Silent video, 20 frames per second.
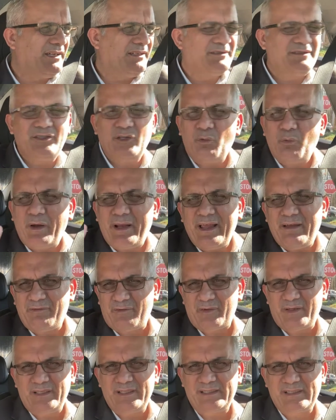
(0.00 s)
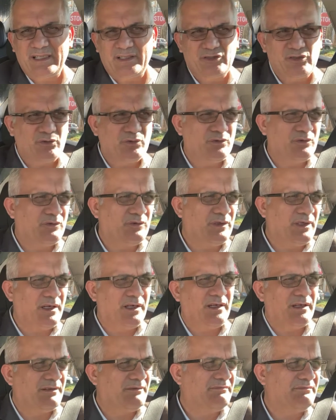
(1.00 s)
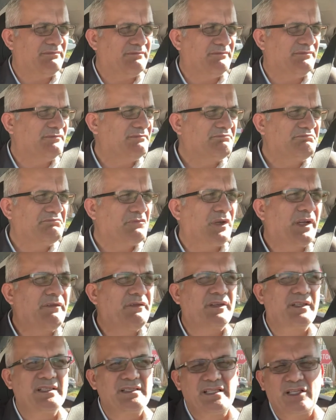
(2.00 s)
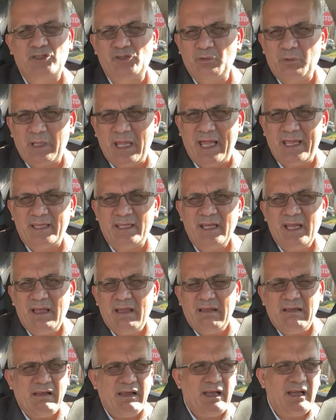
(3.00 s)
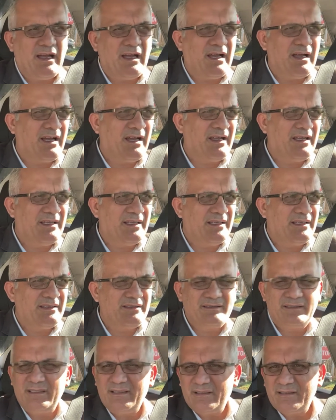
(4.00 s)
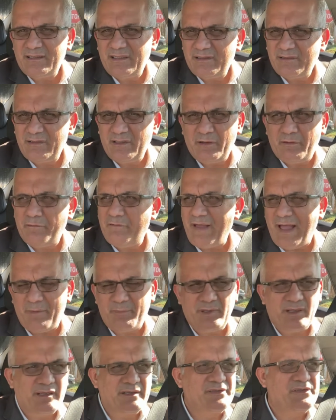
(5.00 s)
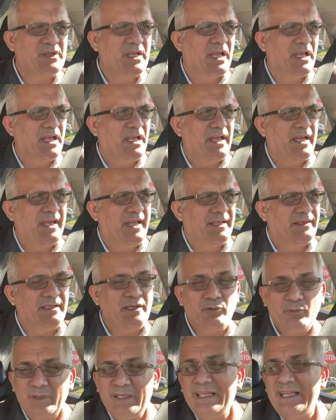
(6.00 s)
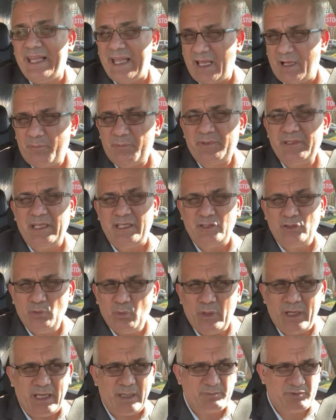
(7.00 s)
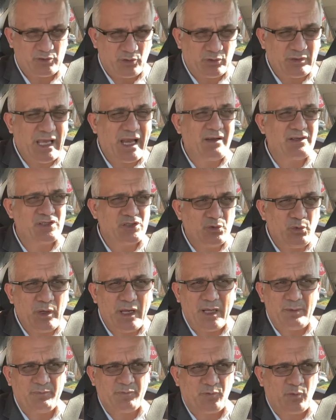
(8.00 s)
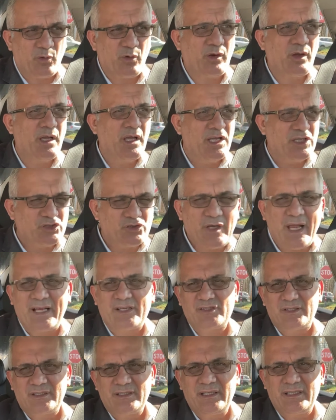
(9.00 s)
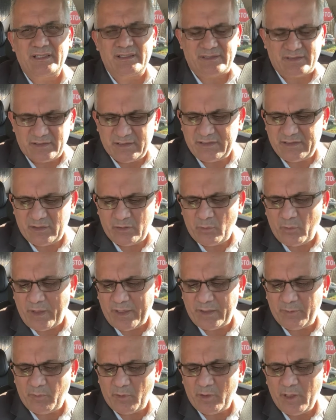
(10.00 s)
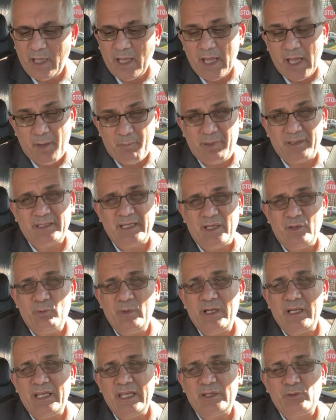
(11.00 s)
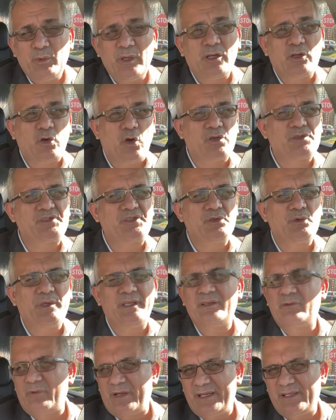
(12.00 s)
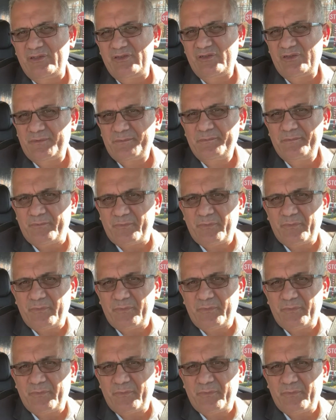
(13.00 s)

you know, whatever it is that you. Whatever it is that you like, they're fabulous, and they really help. They do help. Snow tires do help for traction. It's incredible. But it will cost you in range.